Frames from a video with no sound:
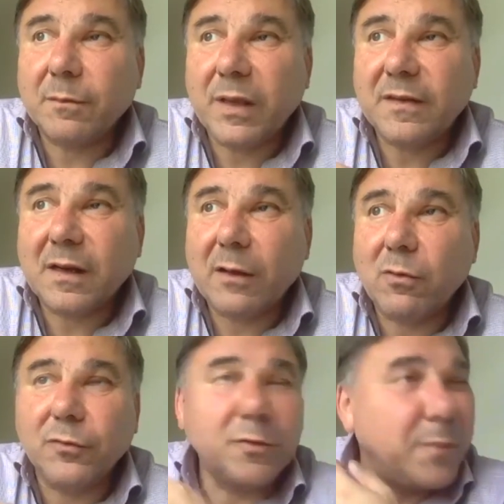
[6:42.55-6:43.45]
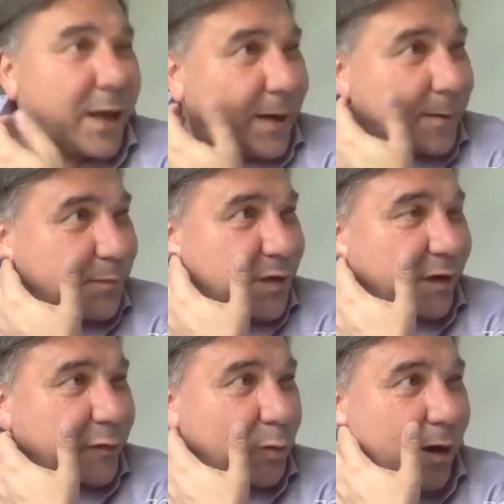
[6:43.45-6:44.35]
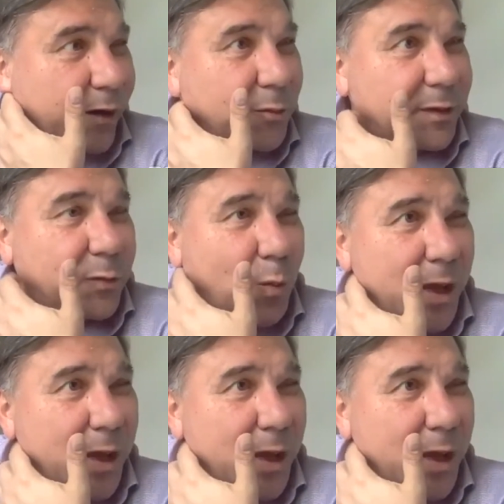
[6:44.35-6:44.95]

basically I want to make just two arguments.